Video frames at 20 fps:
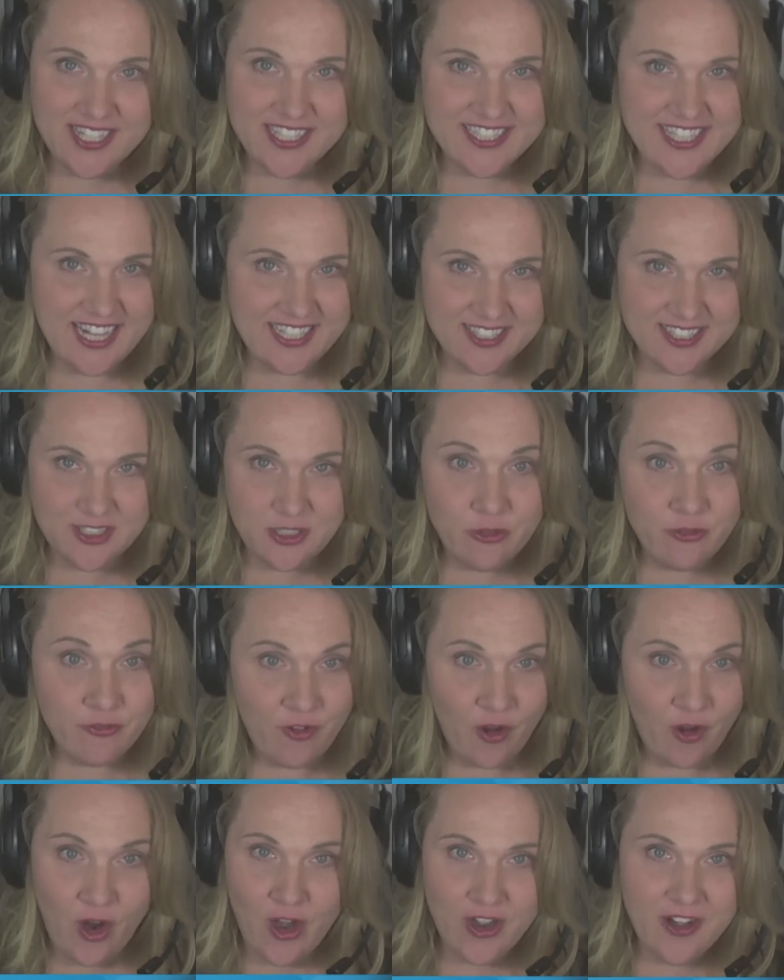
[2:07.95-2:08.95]
because that's too
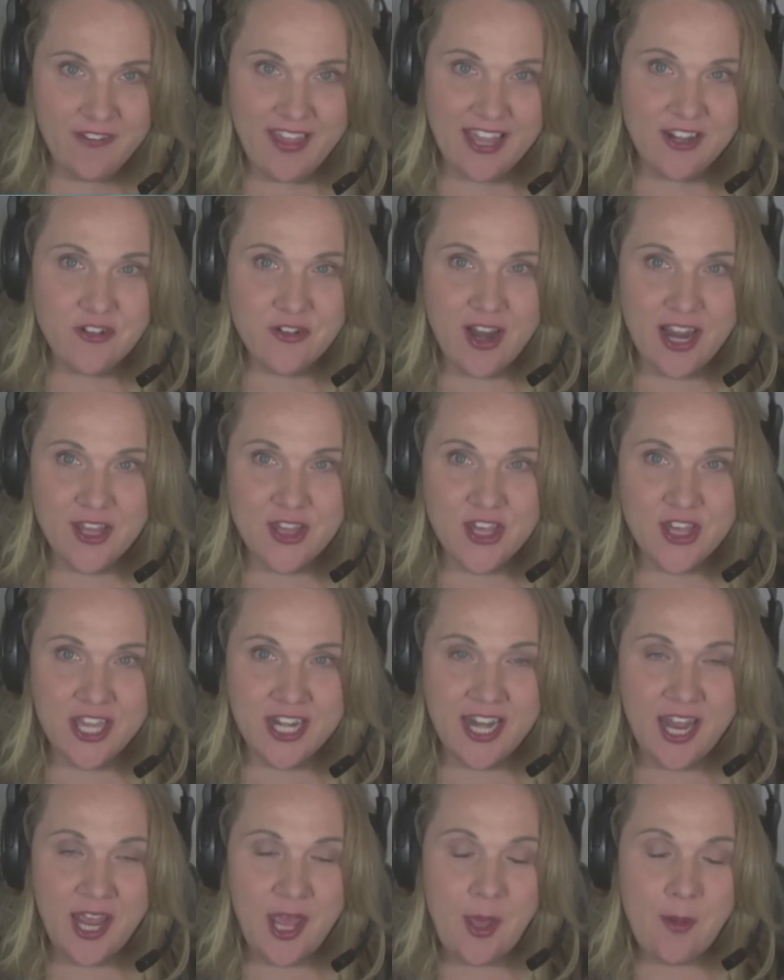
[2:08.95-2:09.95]
far in that
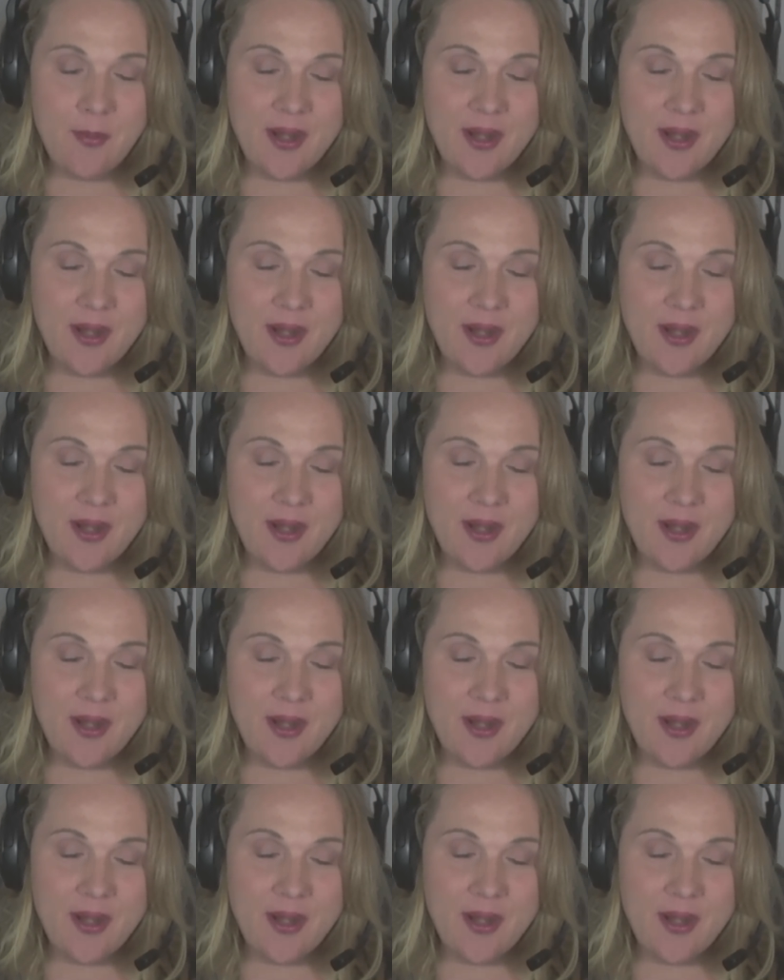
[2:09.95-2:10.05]
direction.